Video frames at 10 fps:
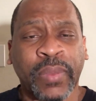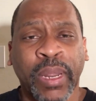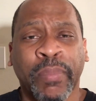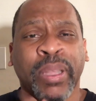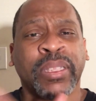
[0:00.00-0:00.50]

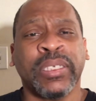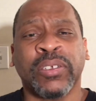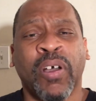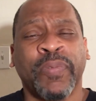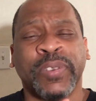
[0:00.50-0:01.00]
But these
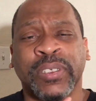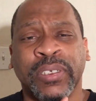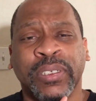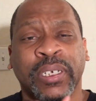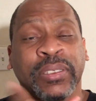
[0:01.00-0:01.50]

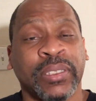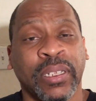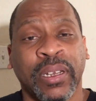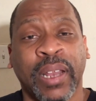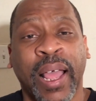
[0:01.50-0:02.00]
officers are
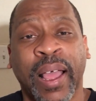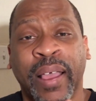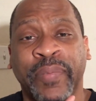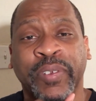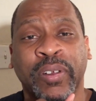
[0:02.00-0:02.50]
still
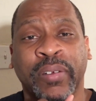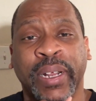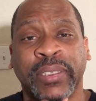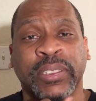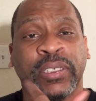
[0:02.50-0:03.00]
alive, you know,
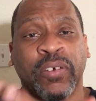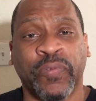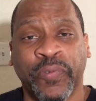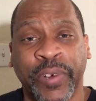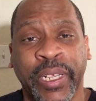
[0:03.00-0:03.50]
they're still
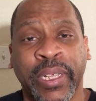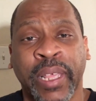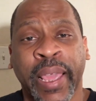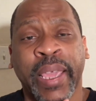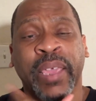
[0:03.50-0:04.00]
free,
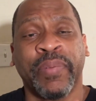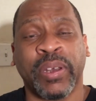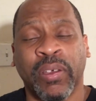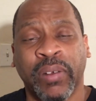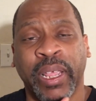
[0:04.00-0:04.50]
even
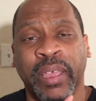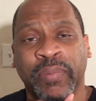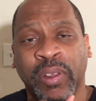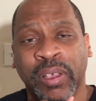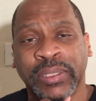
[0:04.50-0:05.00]
though they have
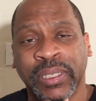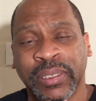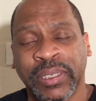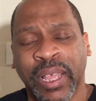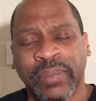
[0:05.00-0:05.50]
lost their
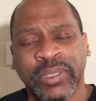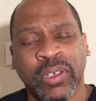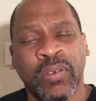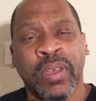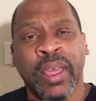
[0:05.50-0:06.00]
jobs.
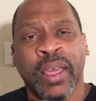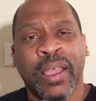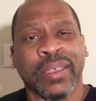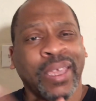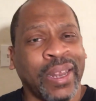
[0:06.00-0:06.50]
So,
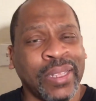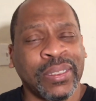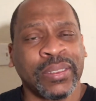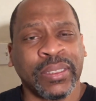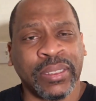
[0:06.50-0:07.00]
again, I
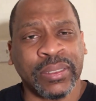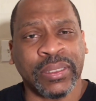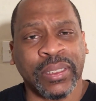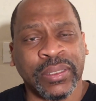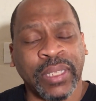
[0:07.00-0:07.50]
think that this is
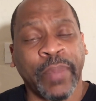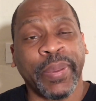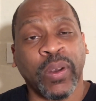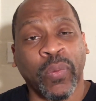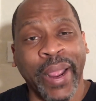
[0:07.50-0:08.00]
a step
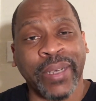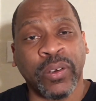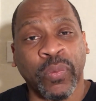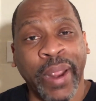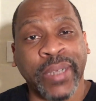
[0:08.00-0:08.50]
in the right
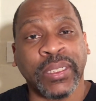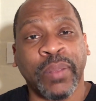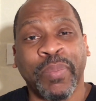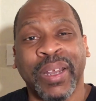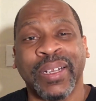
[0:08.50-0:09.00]

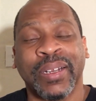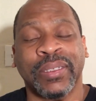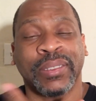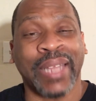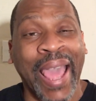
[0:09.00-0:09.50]
direction, but it
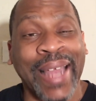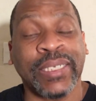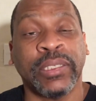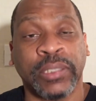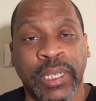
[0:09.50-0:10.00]
is
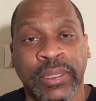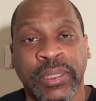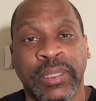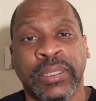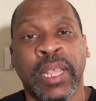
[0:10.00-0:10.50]
not
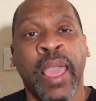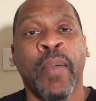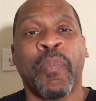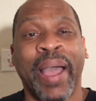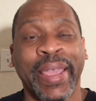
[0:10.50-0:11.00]
justice
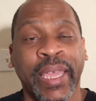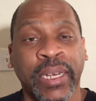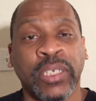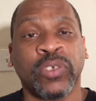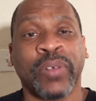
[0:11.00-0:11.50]
by
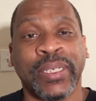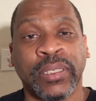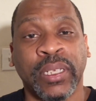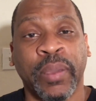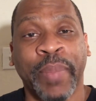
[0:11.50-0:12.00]
any stretch
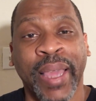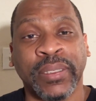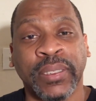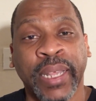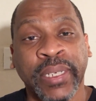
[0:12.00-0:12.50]
of the
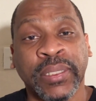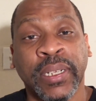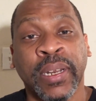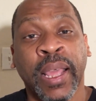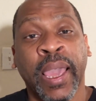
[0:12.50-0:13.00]

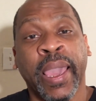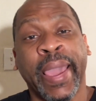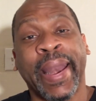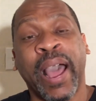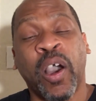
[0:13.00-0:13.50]
imagination.
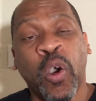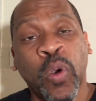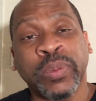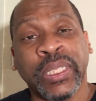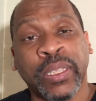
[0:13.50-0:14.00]
And I
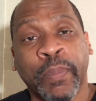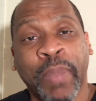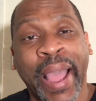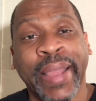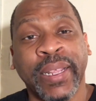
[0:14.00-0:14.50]
hope that the
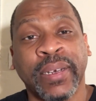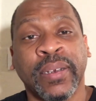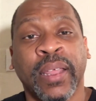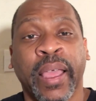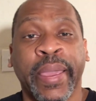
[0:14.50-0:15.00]
Biden
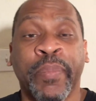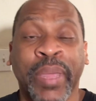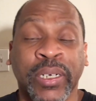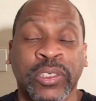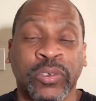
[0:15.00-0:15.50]

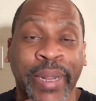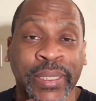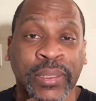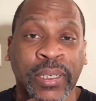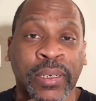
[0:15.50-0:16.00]

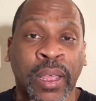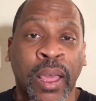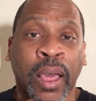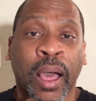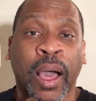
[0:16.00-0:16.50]
administration
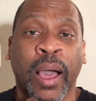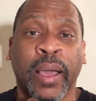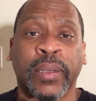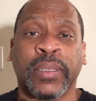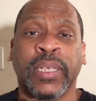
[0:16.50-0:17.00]

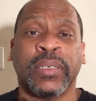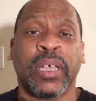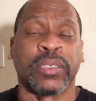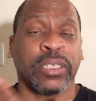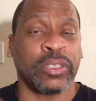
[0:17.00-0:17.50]

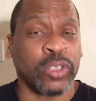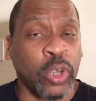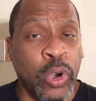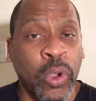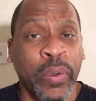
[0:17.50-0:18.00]
conducts a
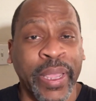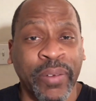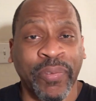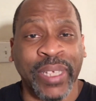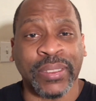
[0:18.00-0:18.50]
thorough
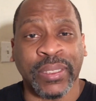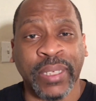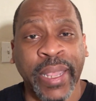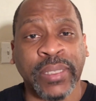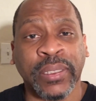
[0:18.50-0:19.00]

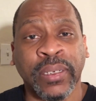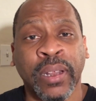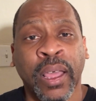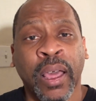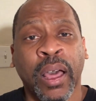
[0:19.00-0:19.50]
investigation
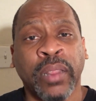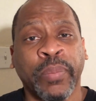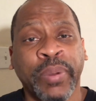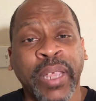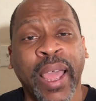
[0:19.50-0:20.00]
of the
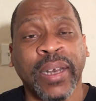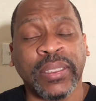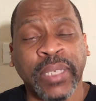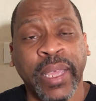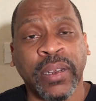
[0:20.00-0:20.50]
Breonna
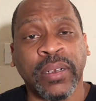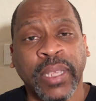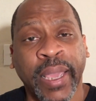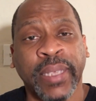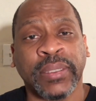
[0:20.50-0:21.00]
Taylor
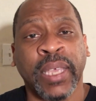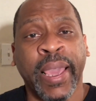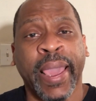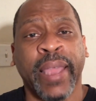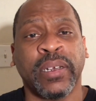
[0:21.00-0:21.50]
case
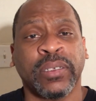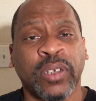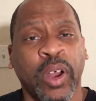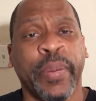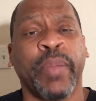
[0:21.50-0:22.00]
and
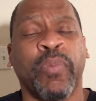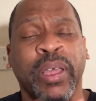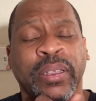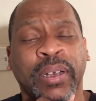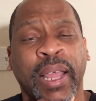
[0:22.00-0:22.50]
determine
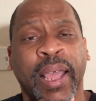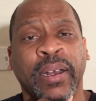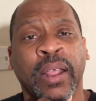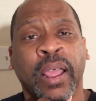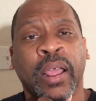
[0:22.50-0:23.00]
whether or not
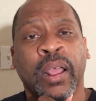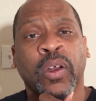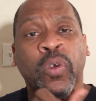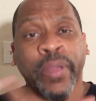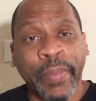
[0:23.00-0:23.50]

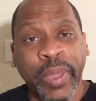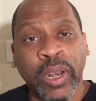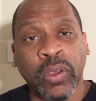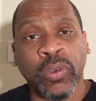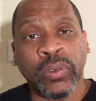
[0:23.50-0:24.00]

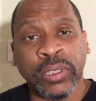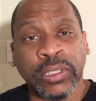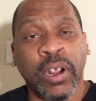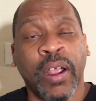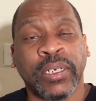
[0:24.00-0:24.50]
criminal
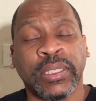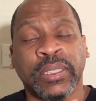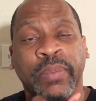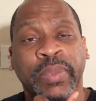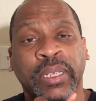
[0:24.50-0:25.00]
charges
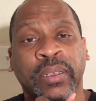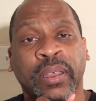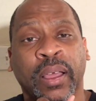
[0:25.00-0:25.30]
can be